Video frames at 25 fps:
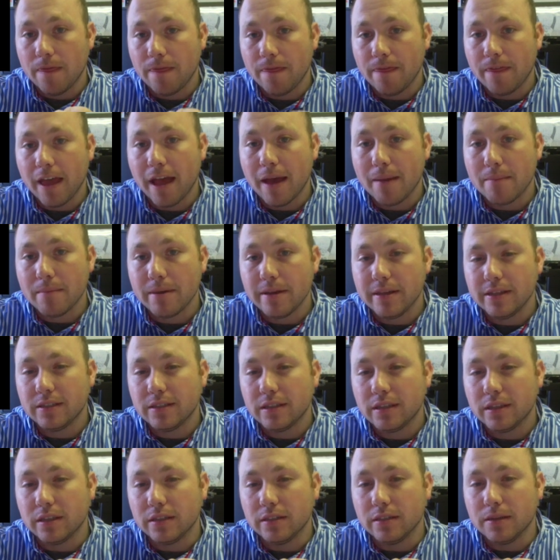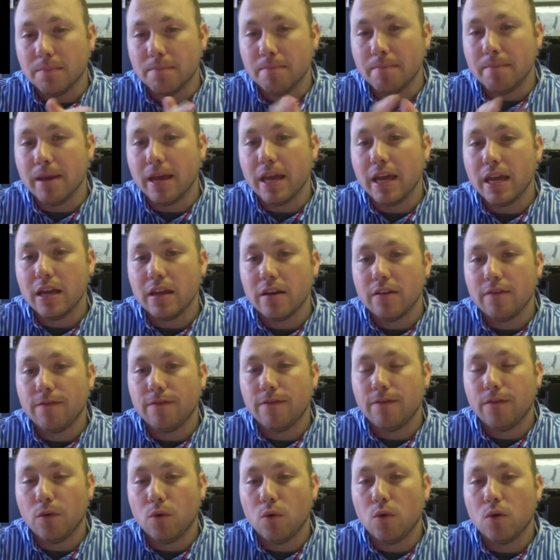That means that the demand
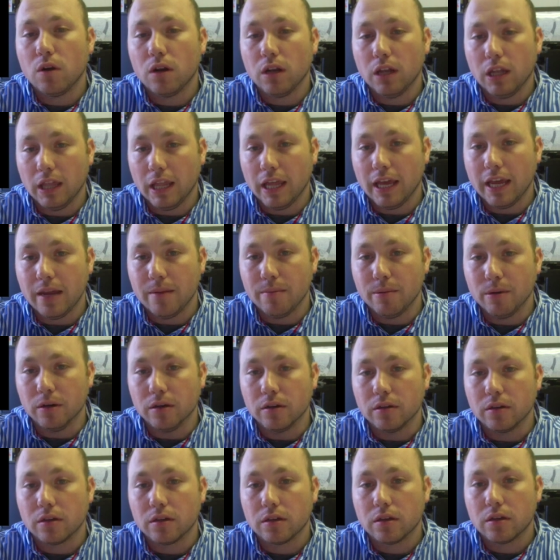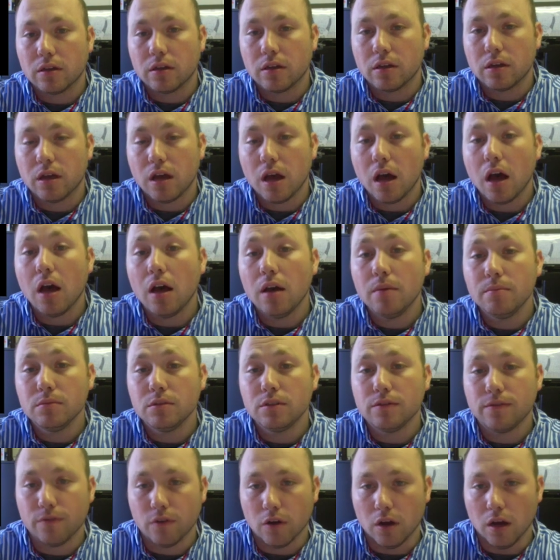for labor comes
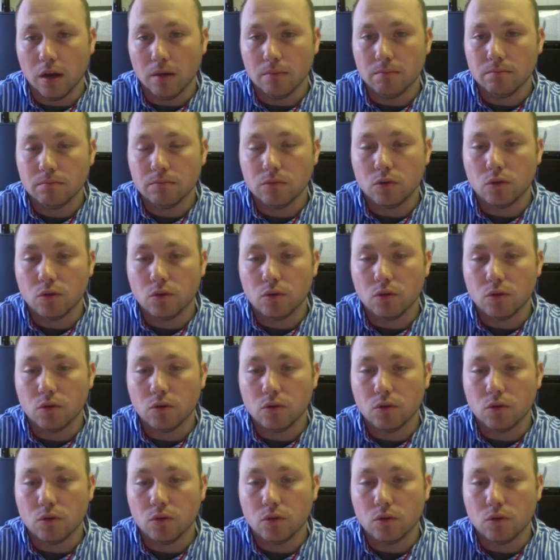from,